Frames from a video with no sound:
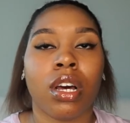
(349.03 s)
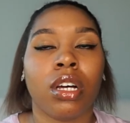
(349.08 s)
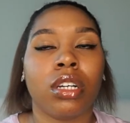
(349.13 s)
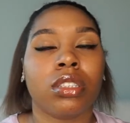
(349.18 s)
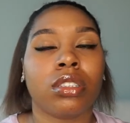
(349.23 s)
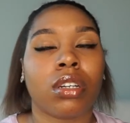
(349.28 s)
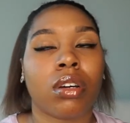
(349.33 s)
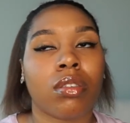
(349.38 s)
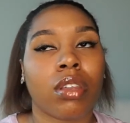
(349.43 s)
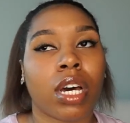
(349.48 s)

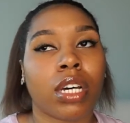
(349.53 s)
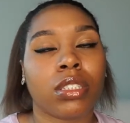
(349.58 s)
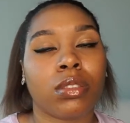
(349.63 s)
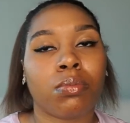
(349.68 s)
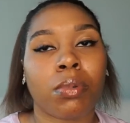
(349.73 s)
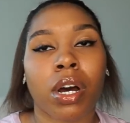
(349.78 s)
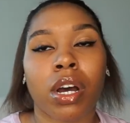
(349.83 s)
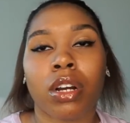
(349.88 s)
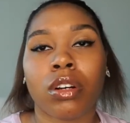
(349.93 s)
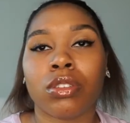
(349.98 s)
So that's
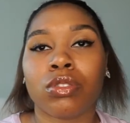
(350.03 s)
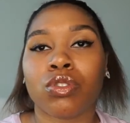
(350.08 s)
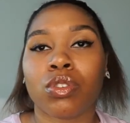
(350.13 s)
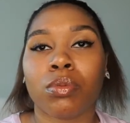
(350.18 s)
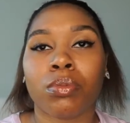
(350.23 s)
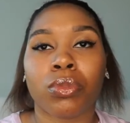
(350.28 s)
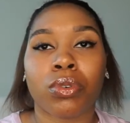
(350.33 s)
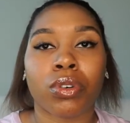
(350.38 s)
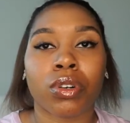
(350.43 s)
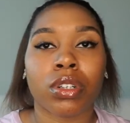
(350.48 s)
buyer's
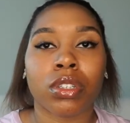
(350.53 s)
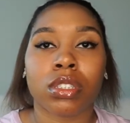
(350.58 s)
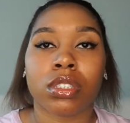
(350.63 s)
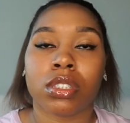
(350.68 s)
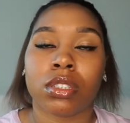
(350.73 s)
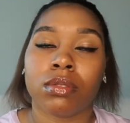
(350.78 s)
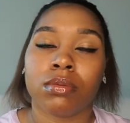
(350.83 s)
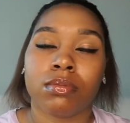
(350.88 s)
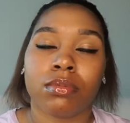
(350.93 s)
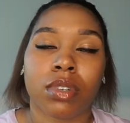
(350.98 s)

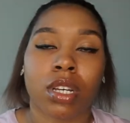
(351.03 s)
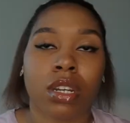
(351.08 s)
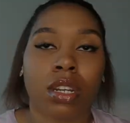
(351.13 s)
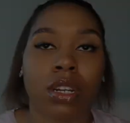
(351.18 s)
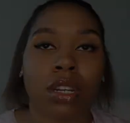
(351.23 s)
remorse in